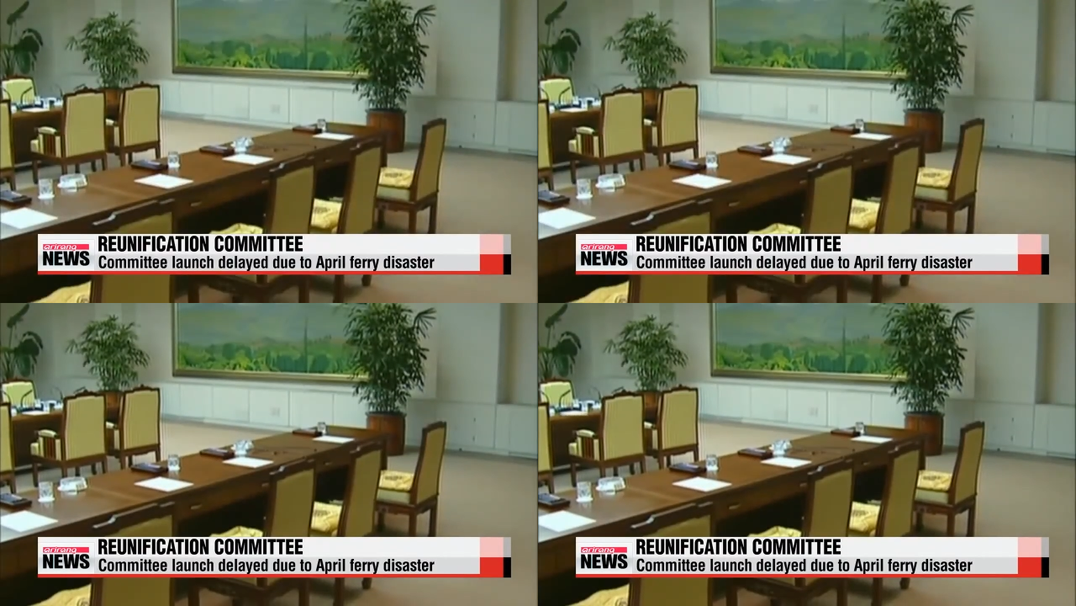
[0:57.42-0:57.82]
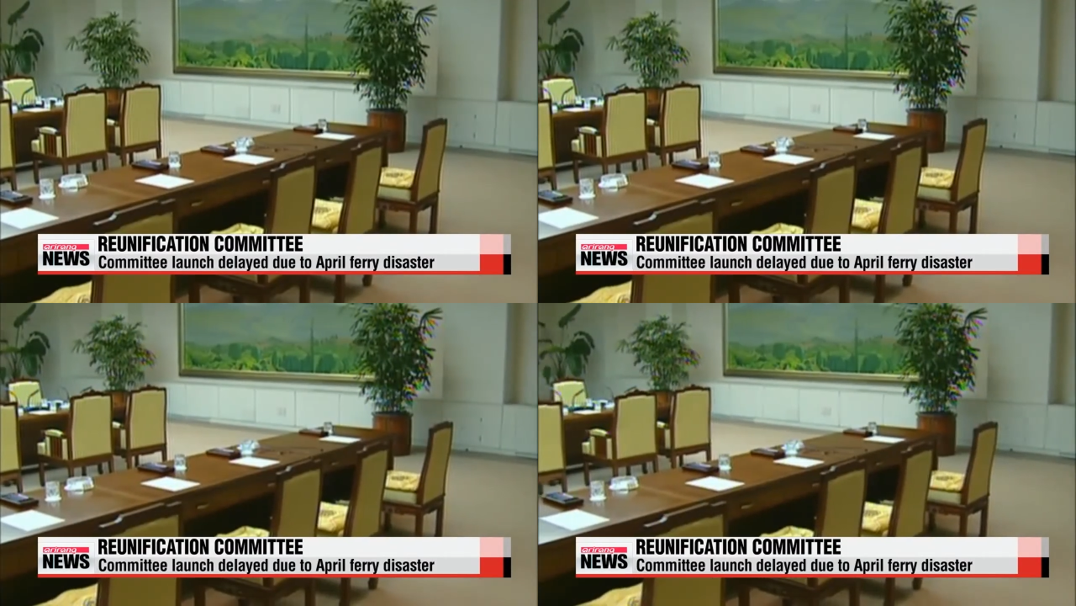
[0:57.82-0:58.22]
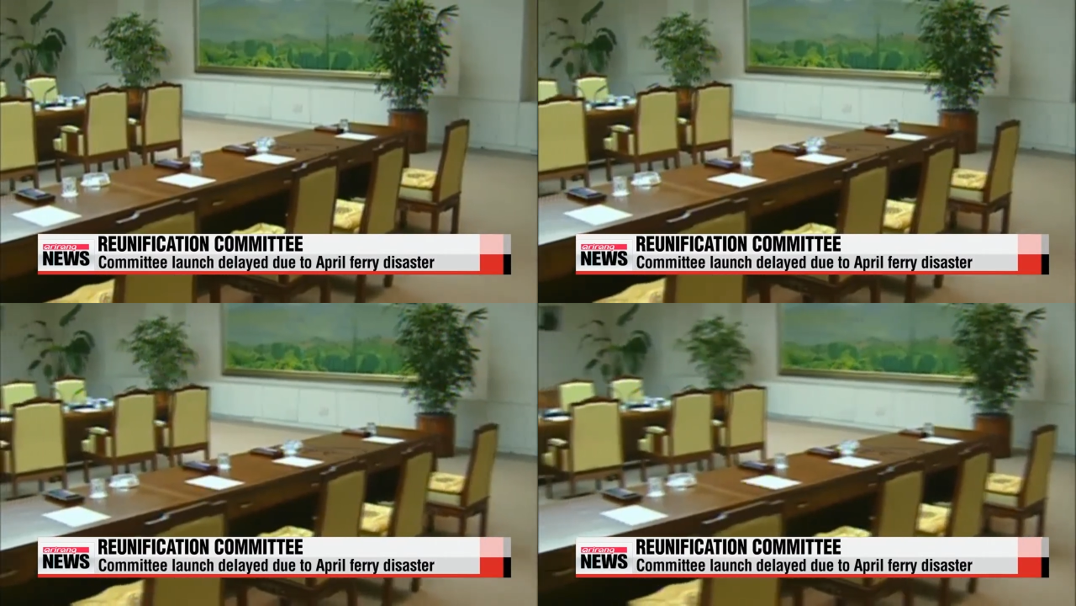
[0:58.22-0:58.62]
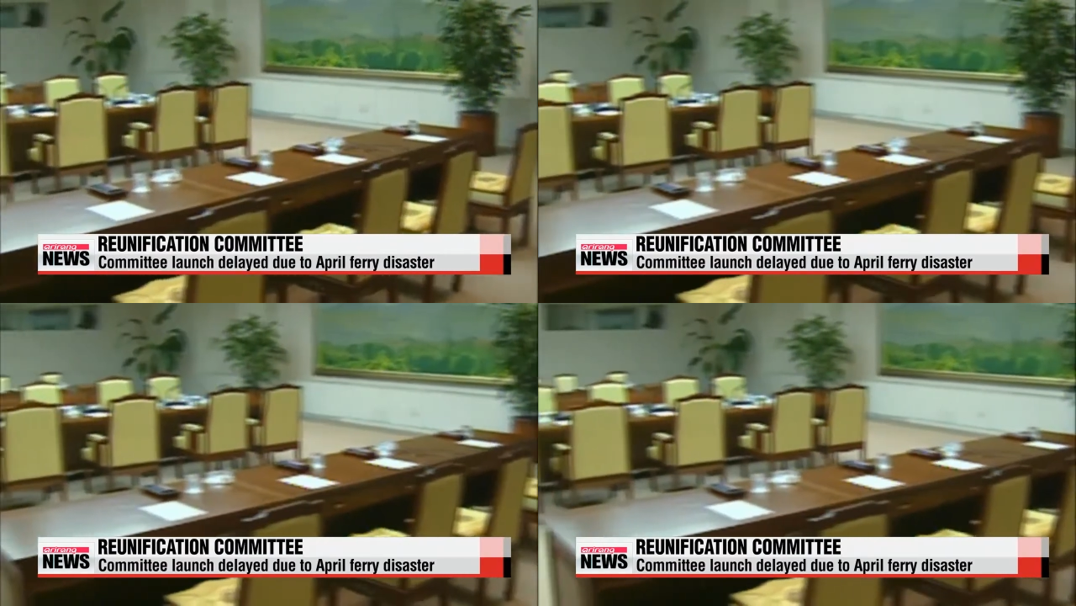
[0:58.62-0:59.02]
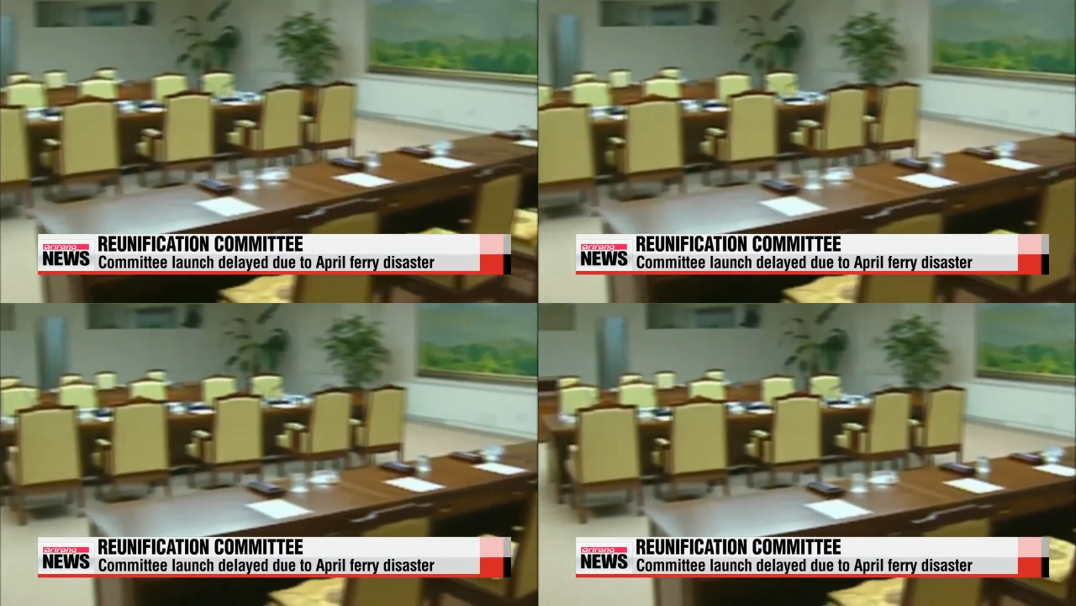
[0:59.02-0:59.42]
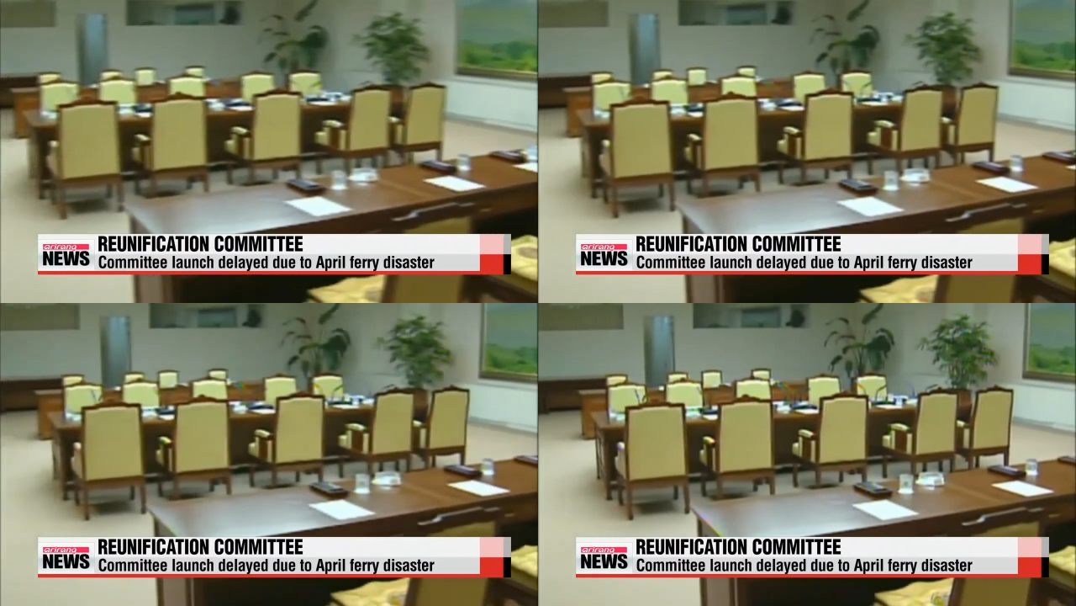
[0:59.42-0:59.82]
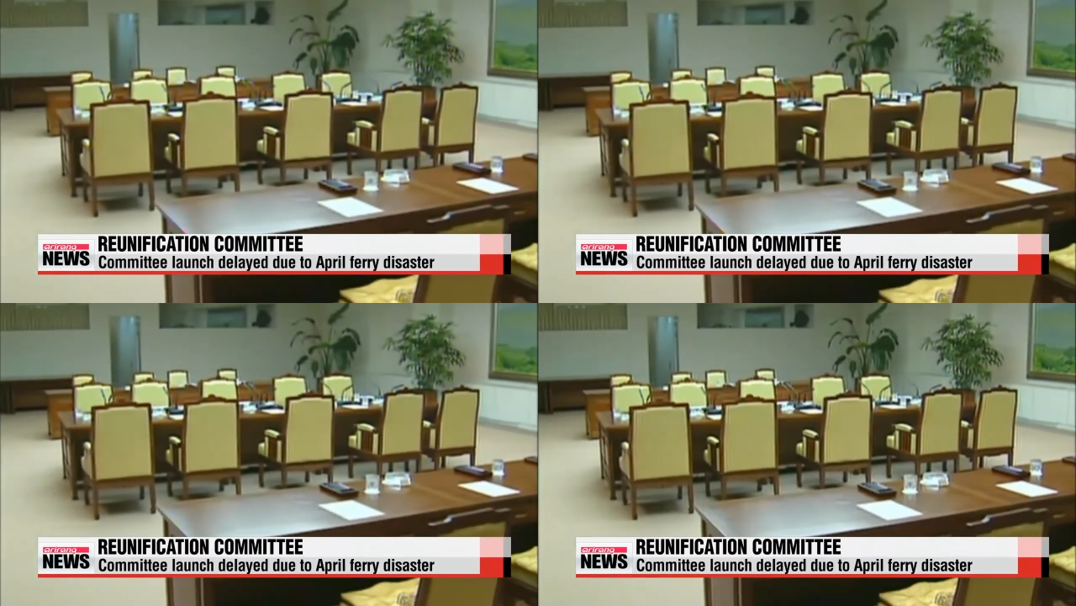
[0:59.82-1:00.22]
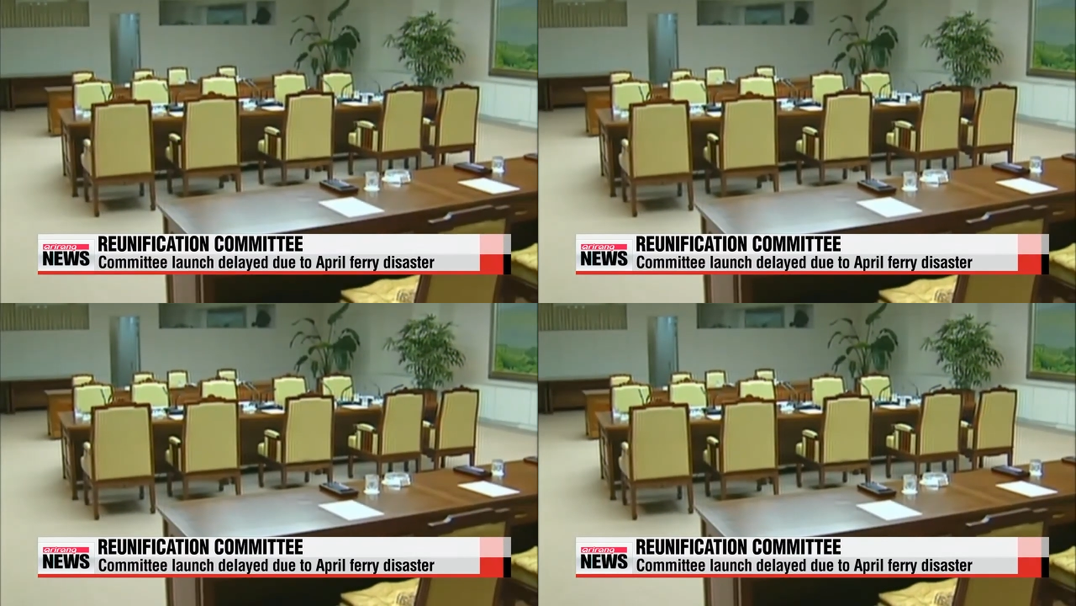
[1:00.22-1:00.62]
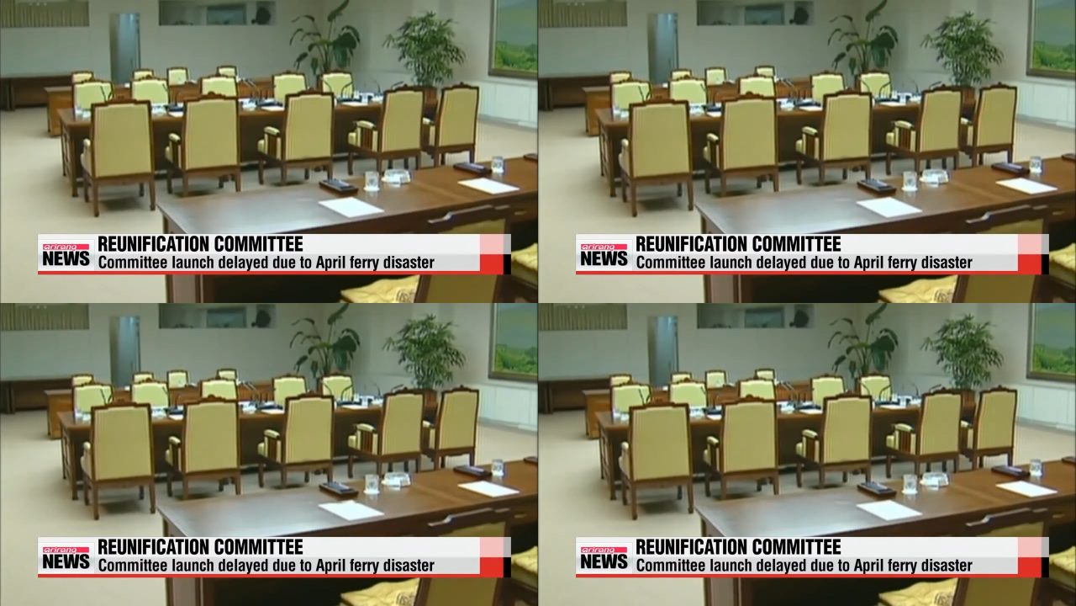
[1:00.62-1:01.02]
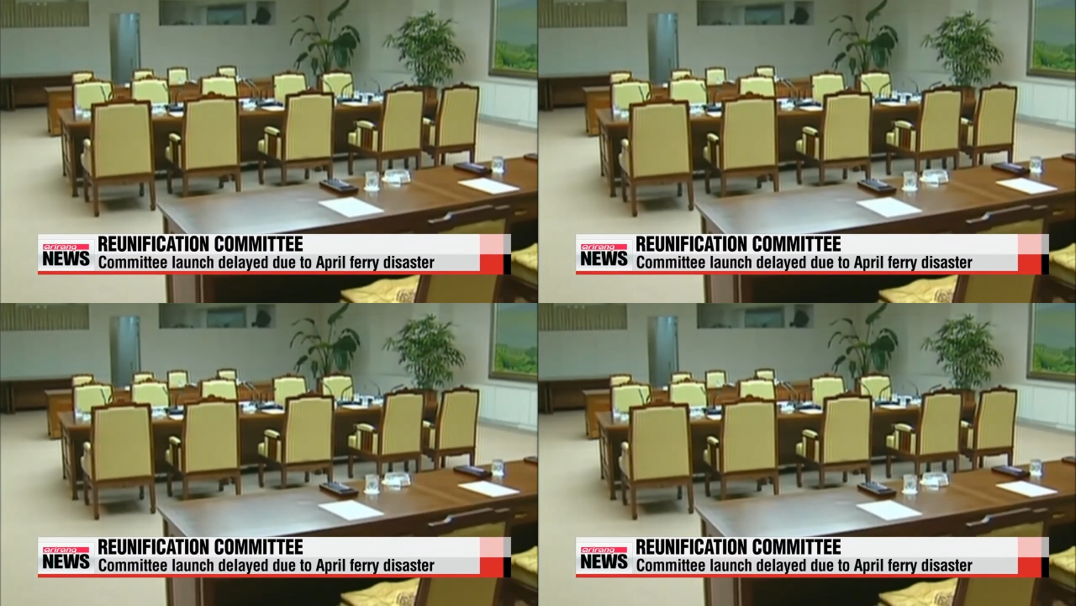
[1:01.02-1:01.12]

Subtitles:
(no speaker visible)